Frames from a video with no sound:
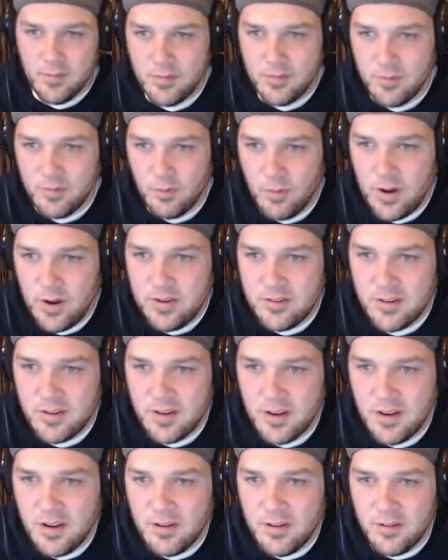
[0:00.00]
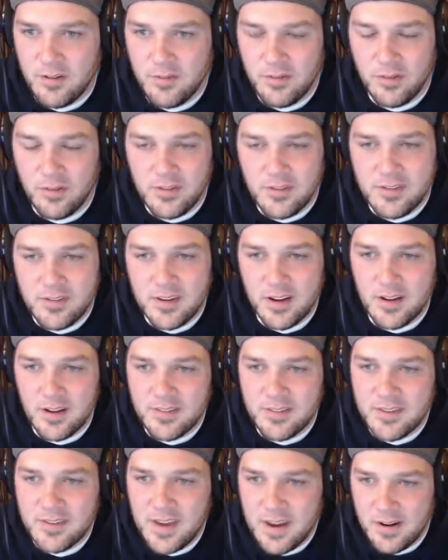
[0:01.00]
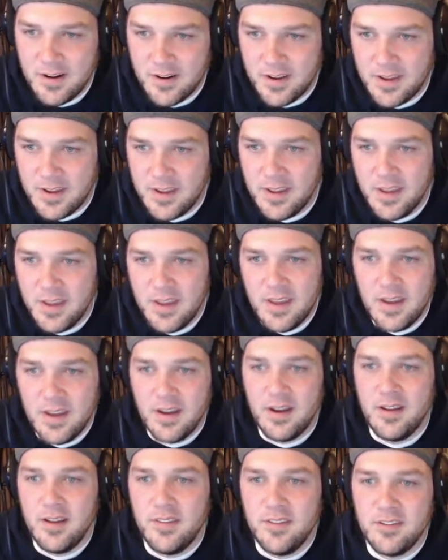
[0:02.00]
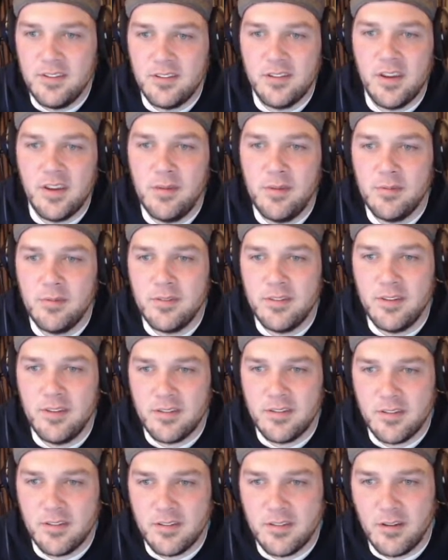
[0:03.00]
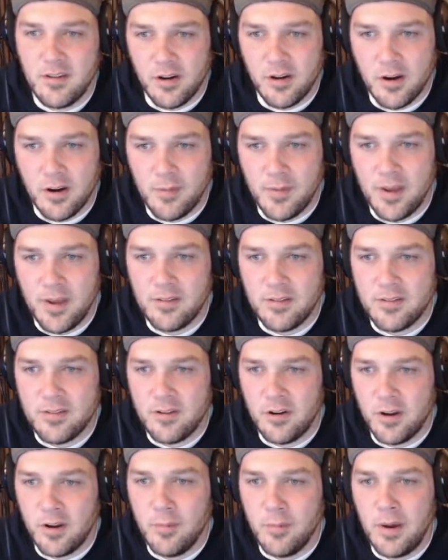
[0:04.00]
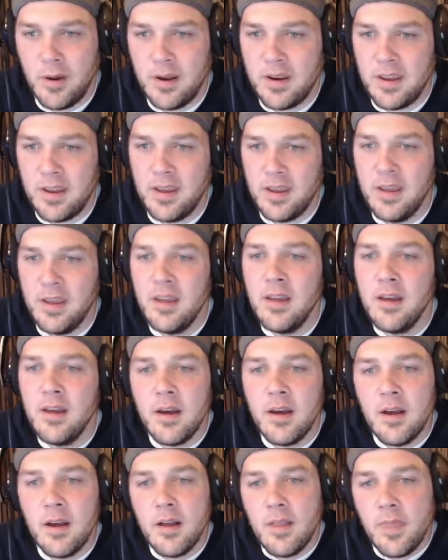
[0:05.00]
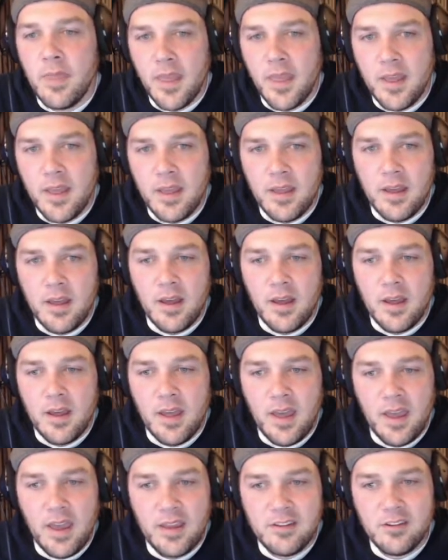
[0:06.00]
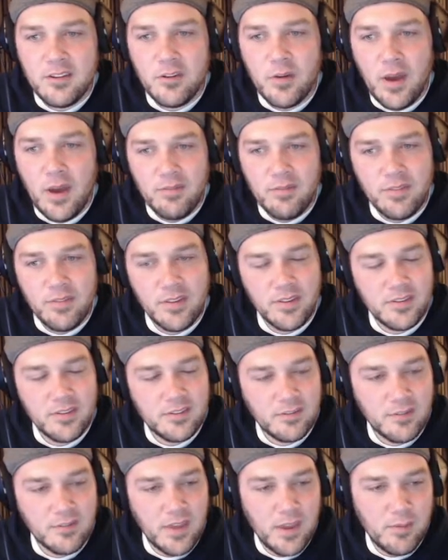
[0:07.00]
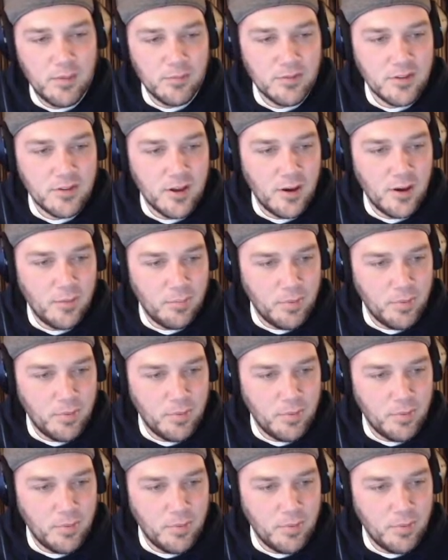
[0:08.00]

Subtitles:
If you're listening on Saturday, these are games that are coming out starting Monday. Ed, do you have the list of games up?